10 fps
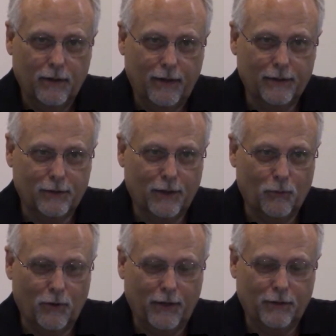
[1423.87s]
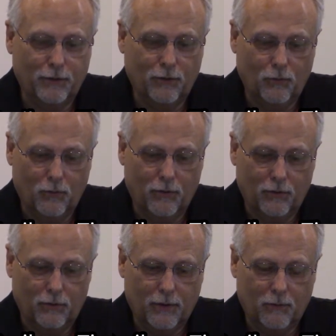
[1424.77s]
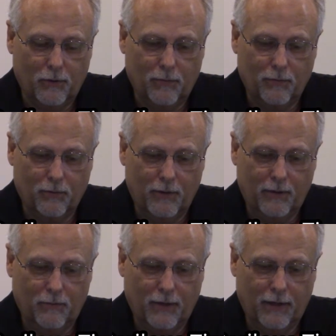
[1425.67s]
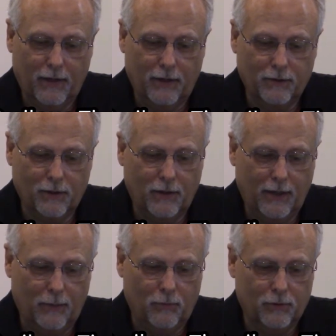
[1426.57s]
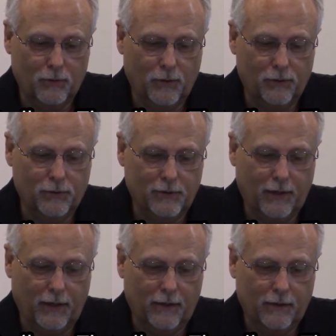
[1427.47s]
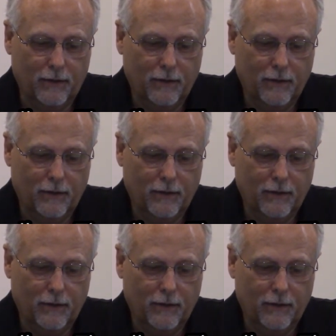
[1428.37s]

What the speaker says: as they relate to the world. A reprobate mind is unable to understand